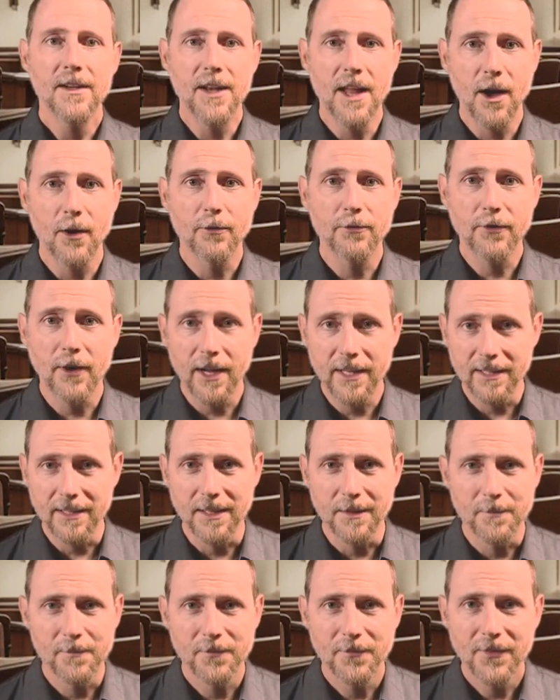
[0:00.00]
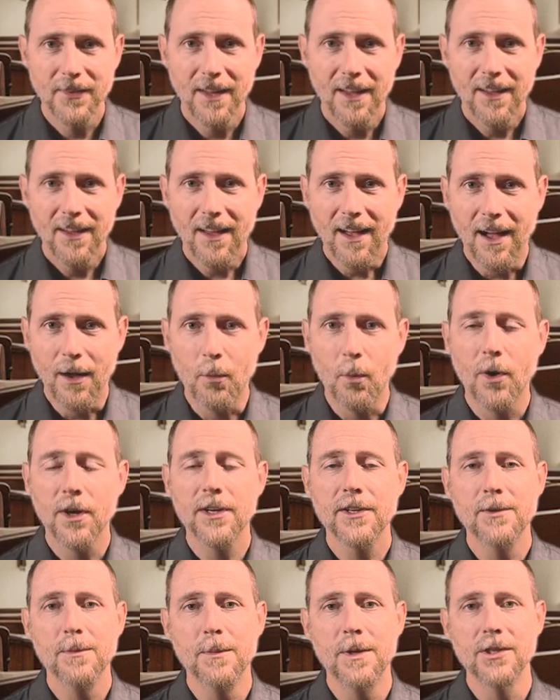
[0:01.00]
Now, finally, I
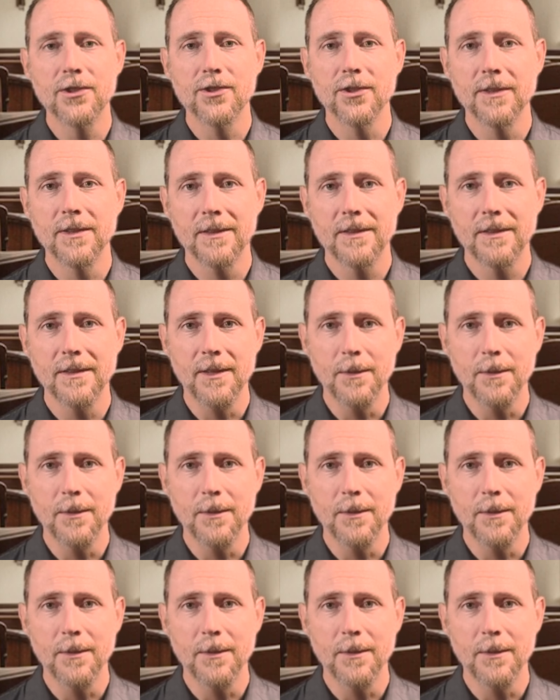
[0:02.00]
wanted to mention